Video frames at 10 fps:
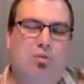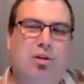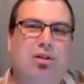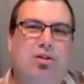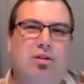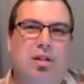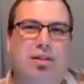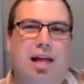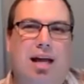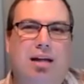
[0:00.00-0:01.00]
we learn that
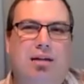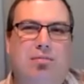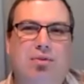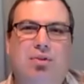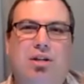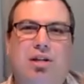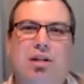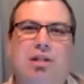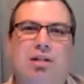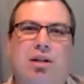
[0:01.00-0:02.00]
that
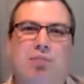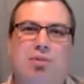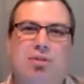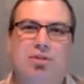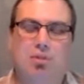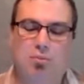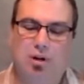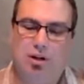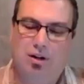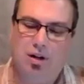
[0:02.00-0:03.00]
community numbered
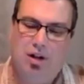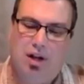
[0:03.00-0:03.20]
somewhere